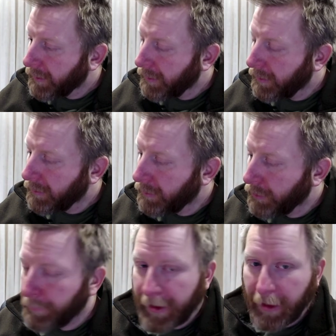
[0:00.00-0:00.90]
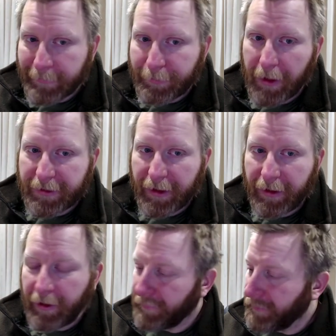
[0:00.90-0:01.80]
who becomes president
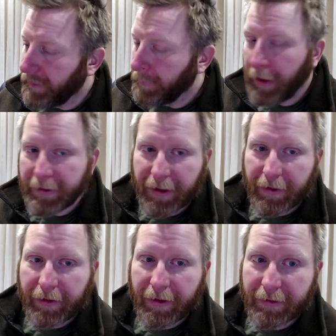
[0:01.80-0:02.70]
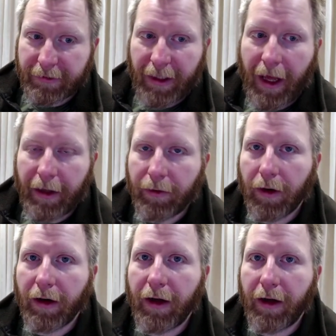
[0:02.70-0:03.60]
if the president is dead
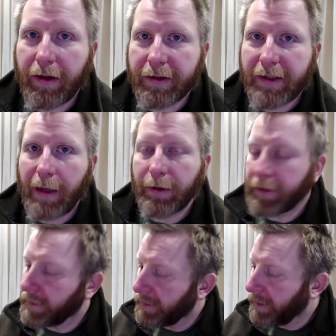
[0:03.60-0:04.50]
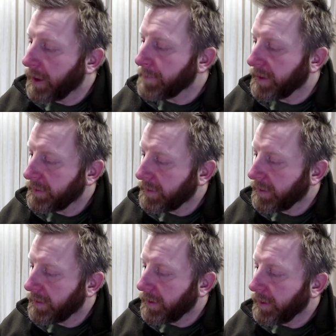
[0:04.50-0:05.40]
or disabled at the time that
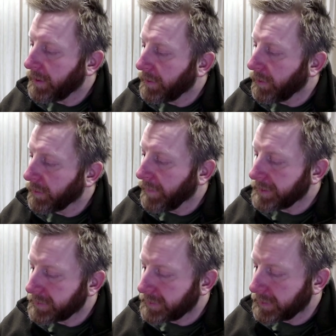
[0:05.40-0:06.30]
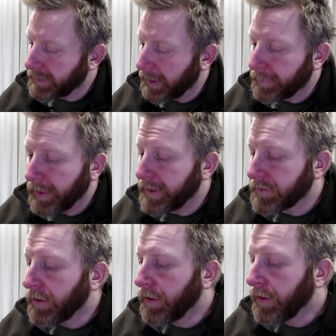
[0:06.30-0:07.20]
the inauguration shall take place.
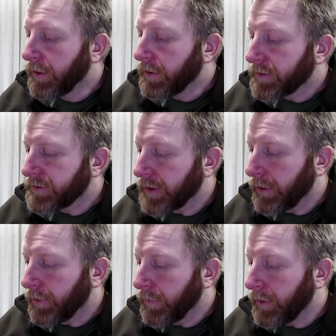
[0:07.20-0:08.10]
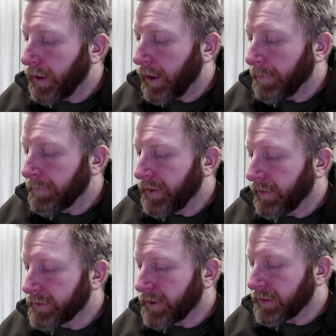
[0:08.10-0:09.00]
So there
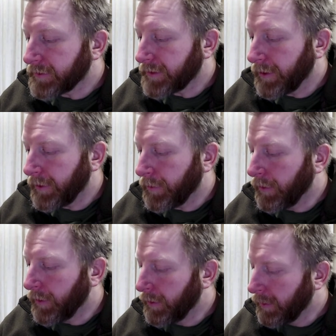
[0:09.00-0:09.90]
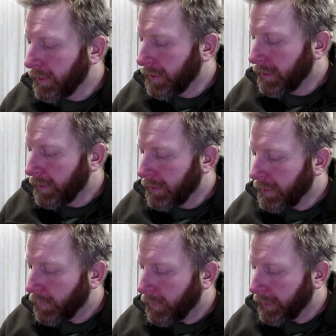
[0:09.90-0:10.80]
is also
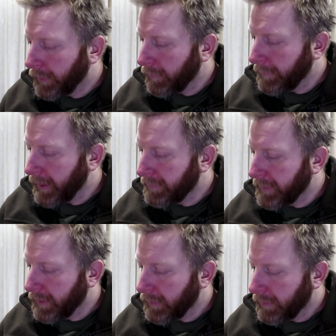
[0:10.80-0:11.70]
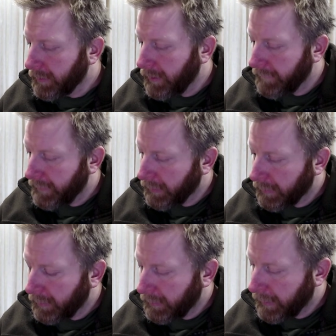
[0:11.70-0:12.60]
one other amendment giving
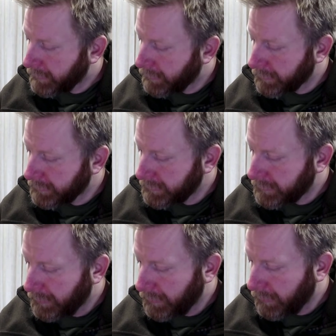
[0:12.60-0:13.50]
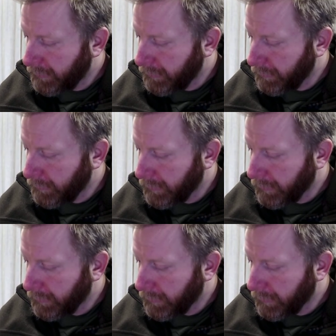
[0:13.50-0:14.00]
electors to